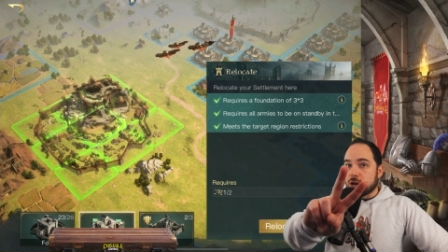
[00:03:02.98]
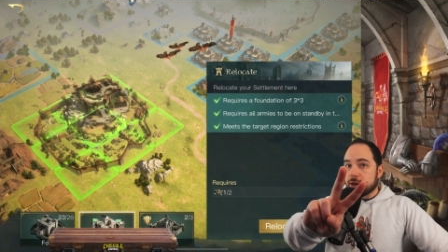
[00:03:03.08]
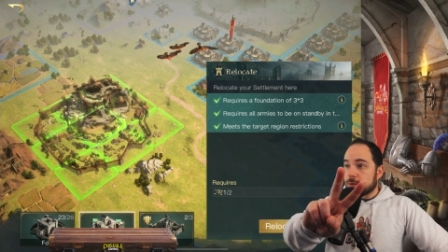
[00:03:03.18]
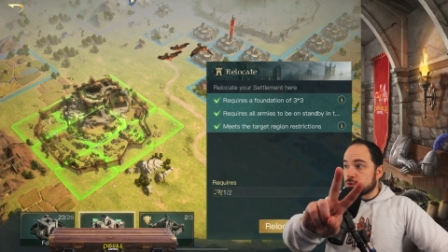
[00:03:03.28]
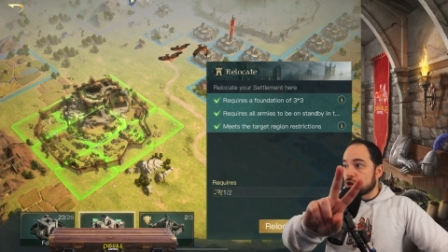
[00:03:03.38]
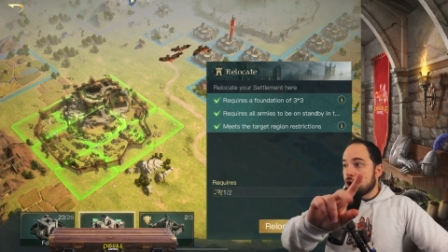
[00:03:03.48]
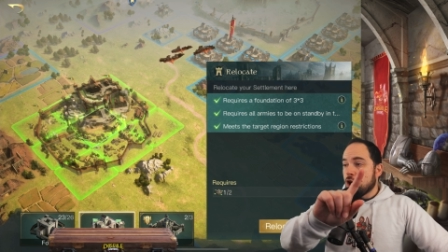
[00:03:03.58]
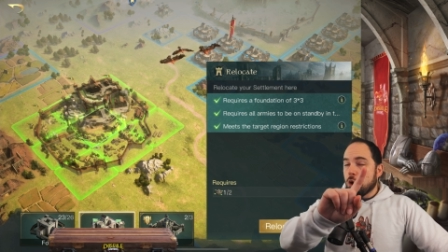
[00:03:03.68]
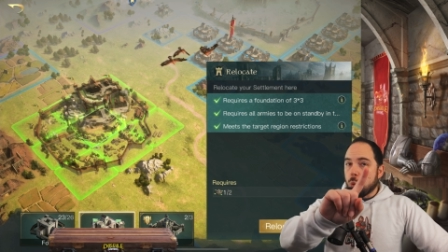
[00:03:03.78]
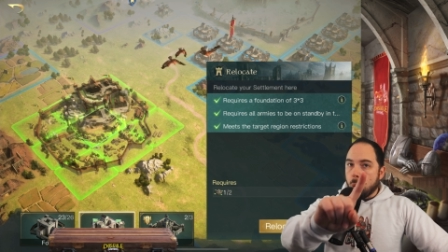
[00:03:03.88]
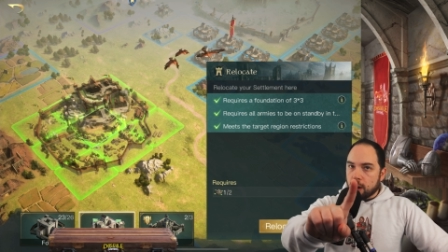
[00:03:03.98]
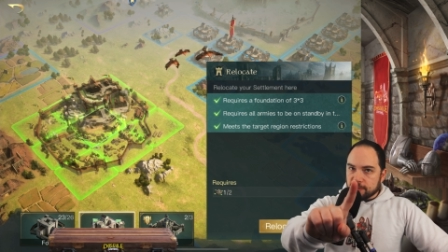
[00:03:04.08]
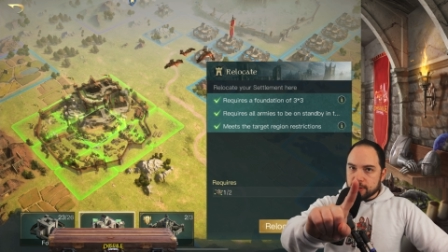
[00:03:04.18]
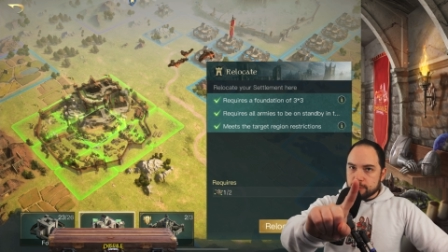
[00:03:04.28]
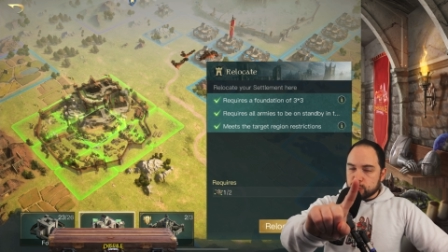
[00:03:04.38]
items. One
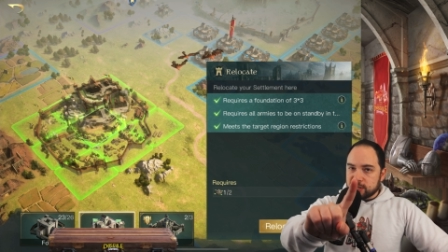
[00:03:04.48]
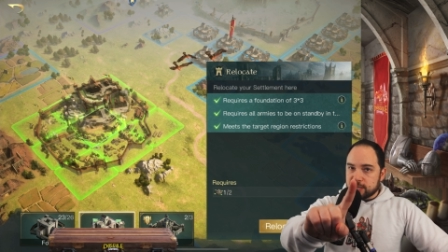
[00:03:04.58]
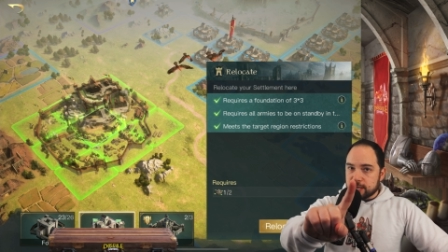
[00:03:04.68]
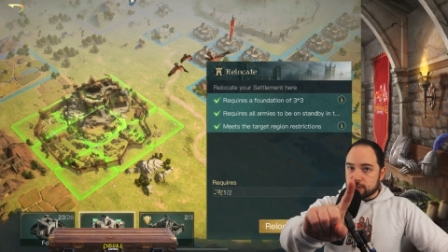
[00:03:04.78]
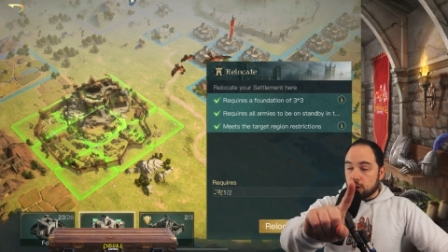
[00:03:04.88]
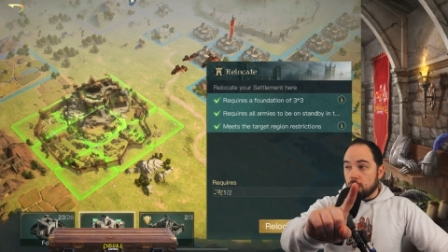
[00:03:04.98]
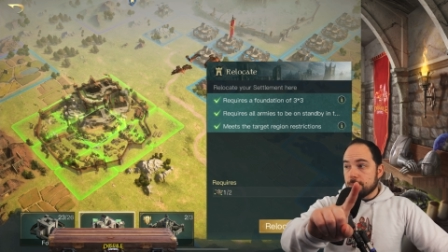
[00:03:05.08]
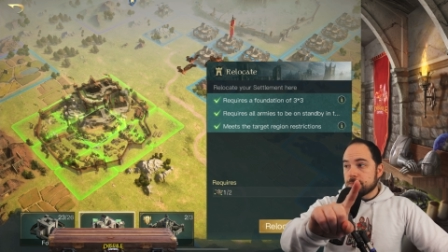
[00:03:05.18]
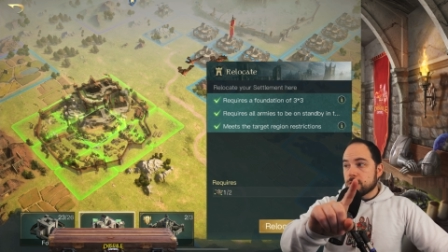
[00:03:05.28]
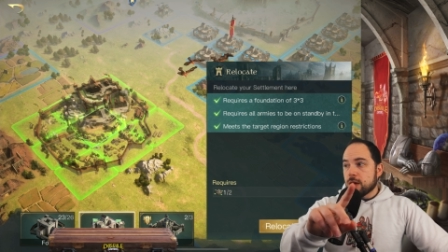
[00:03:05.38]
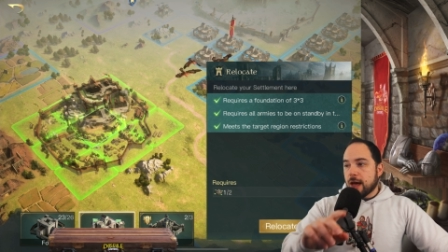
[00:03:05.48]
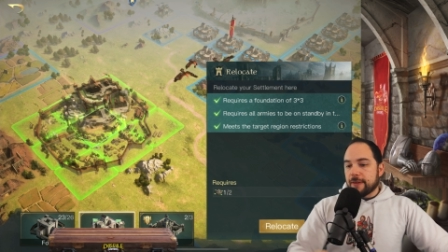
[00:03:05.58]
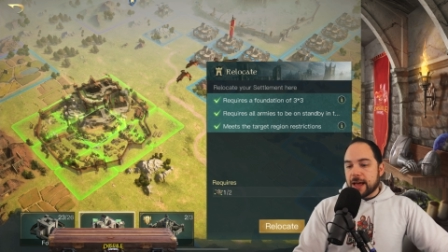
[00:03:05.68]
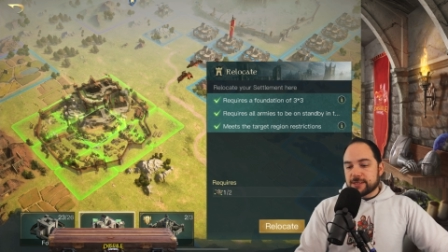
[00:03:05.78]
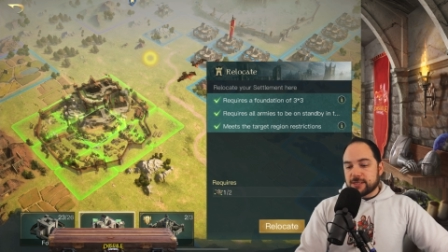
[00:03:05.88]
of them was seasonal, and that